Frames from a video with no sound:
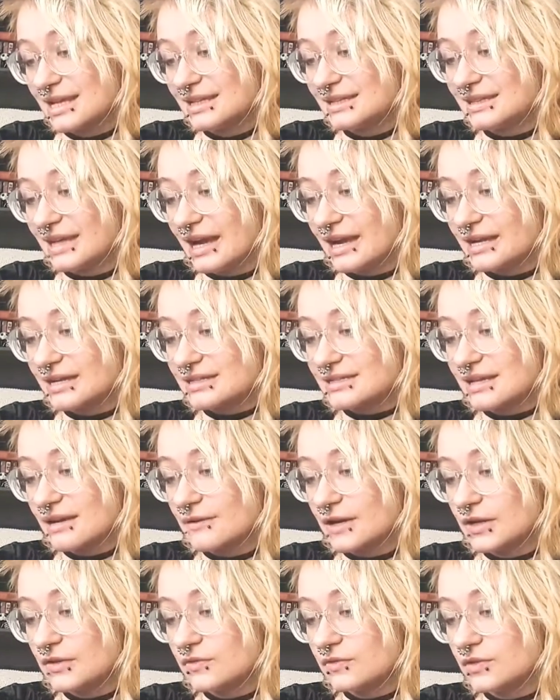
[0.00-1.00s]
That's how
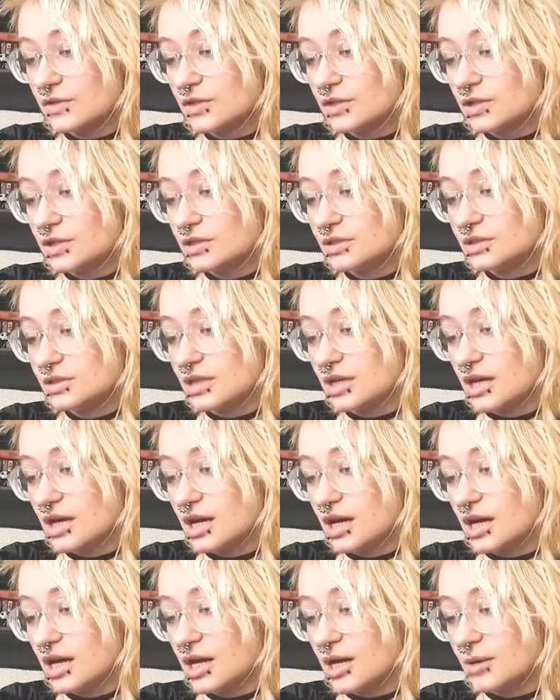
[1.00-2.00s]
I feel.
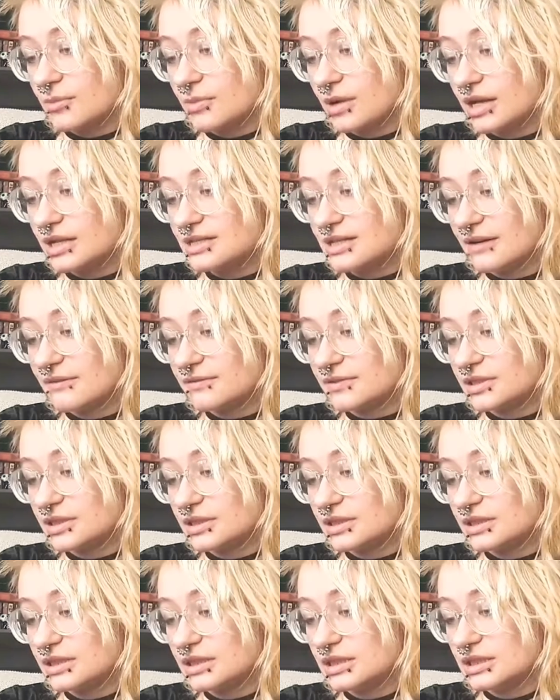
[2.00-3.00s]
I
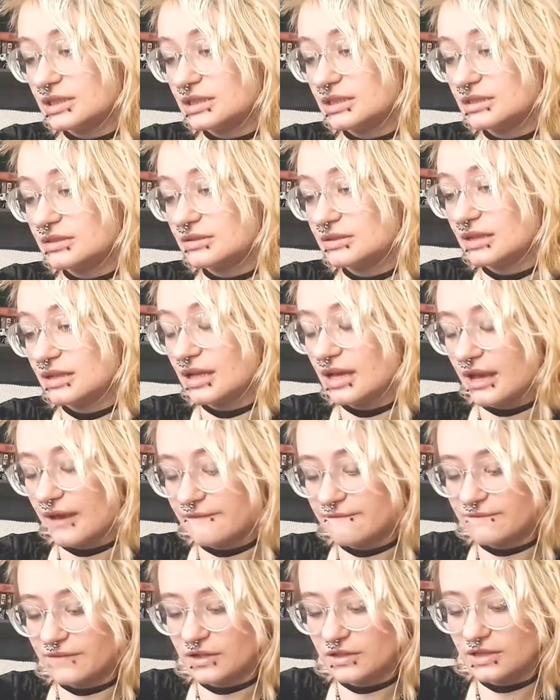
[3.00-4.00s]
definitely
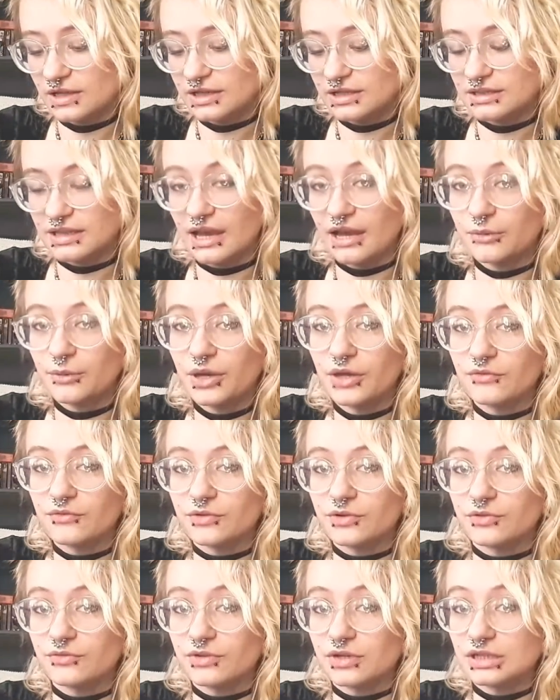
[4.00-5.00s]
have felt like that way
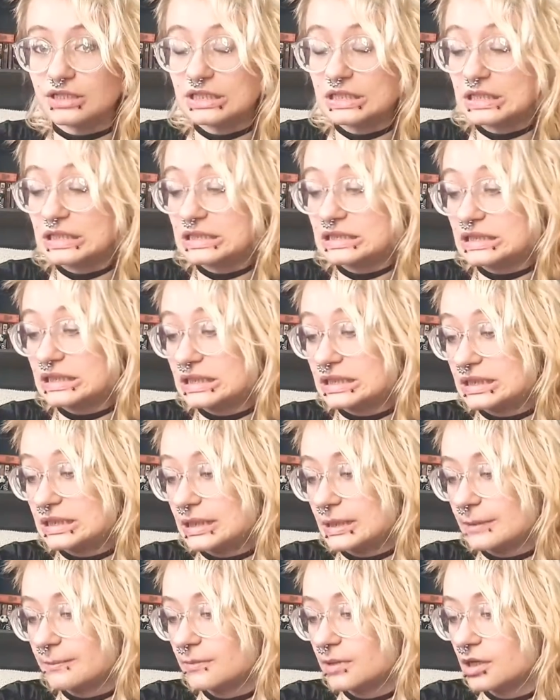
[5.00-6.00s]
for a very long
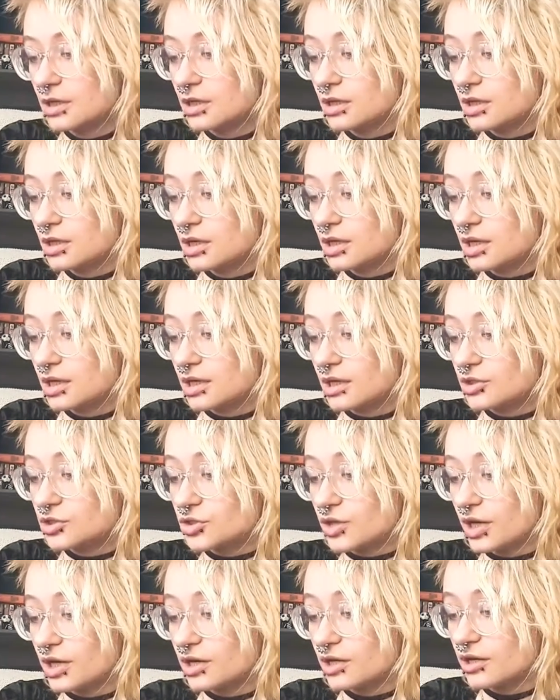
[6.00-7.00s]
time. And I
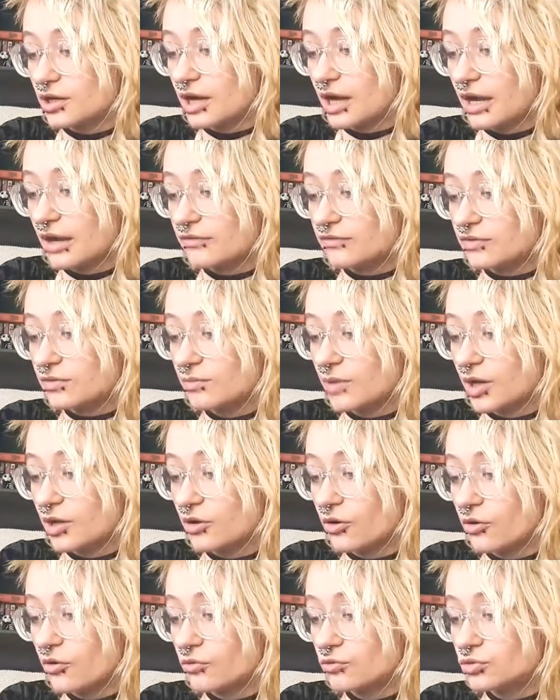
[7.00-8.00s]
try to craft my
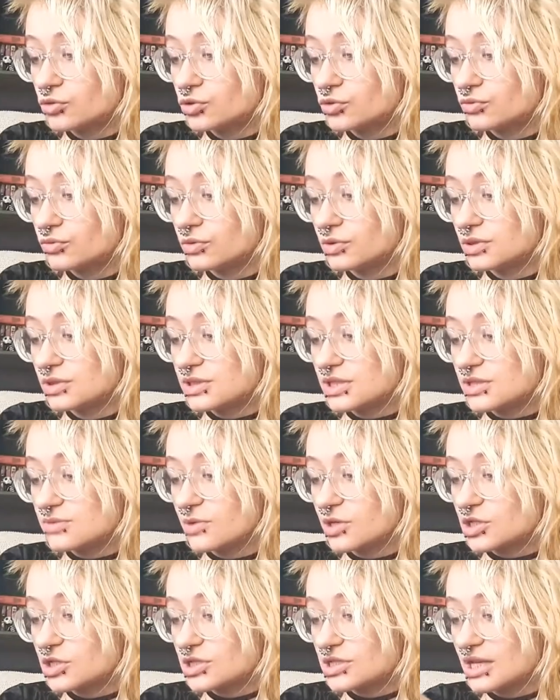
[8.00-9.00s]
own tools as
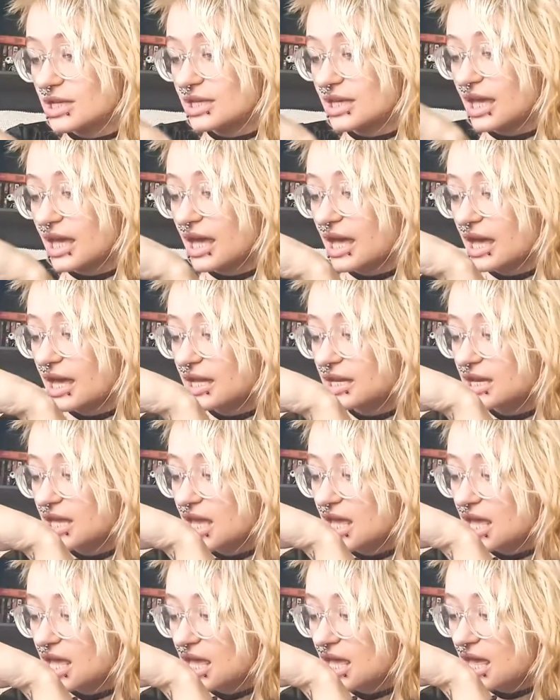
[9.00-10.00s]
much as I can,
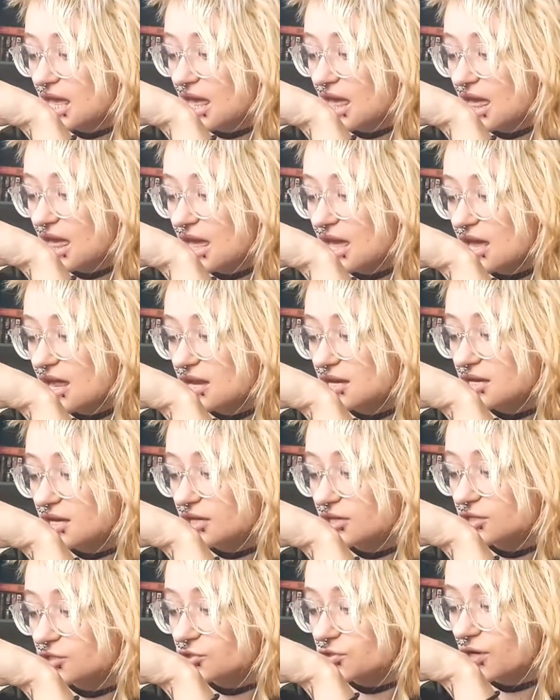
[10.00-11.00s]
and
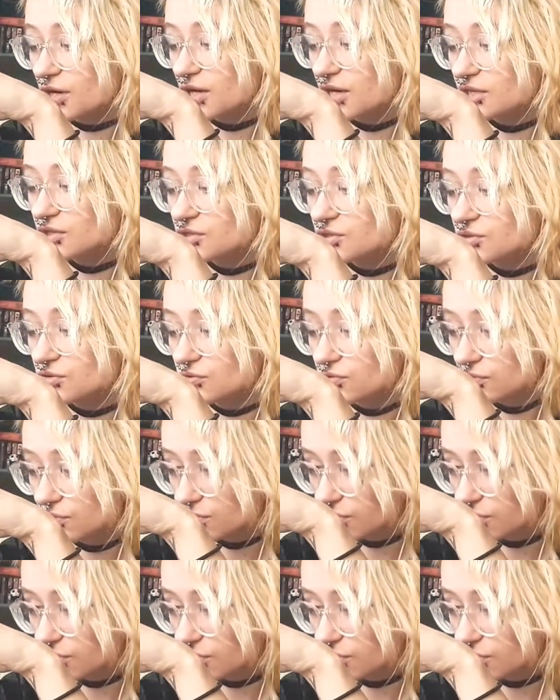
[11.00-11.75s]
I try to